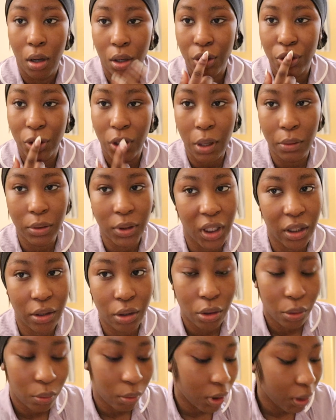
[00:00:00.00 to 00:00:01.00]
so I was like,
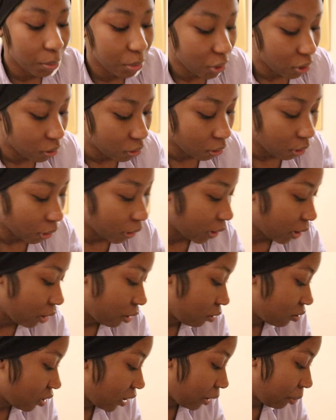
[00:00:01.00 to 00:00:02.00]
you know what, let me just go
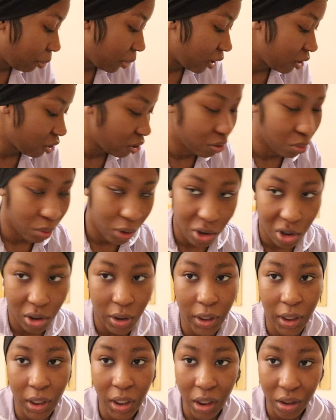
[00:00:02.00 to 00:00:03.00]
there, take pictures. We can
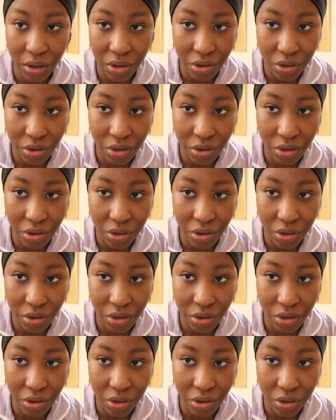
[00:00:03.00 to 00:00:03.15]
just get like